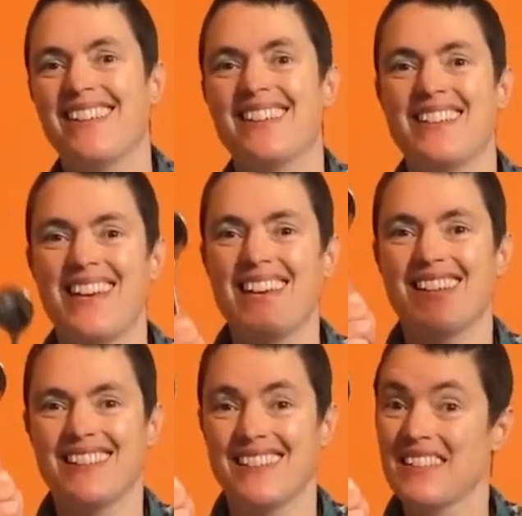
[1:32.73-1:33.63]

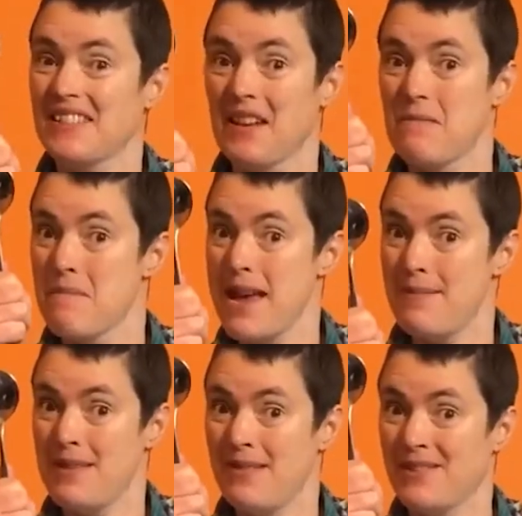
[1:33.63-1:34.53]
Okay, so
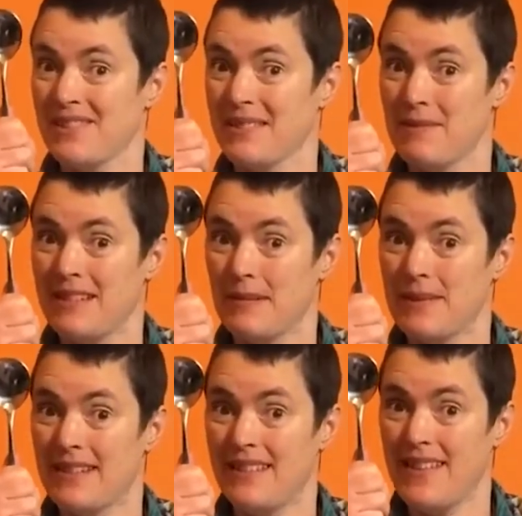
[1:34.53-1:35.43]
maybe you've got some a little
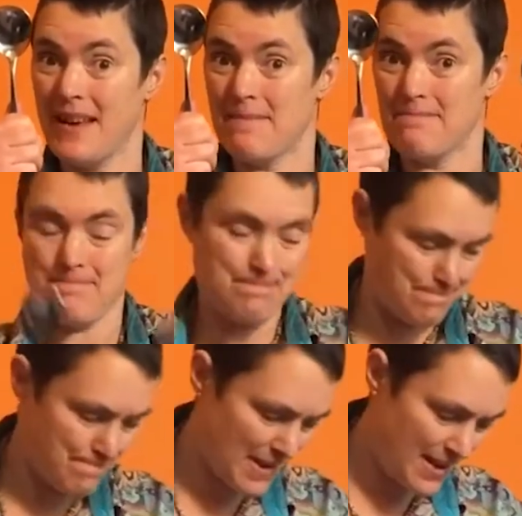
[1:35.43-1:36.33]
bit like that.
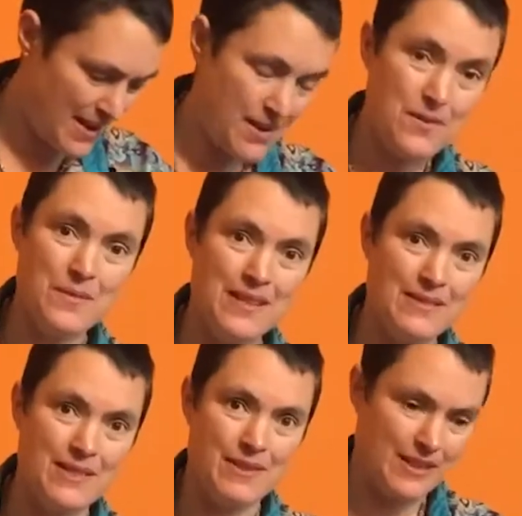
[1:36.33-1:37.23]
What else have I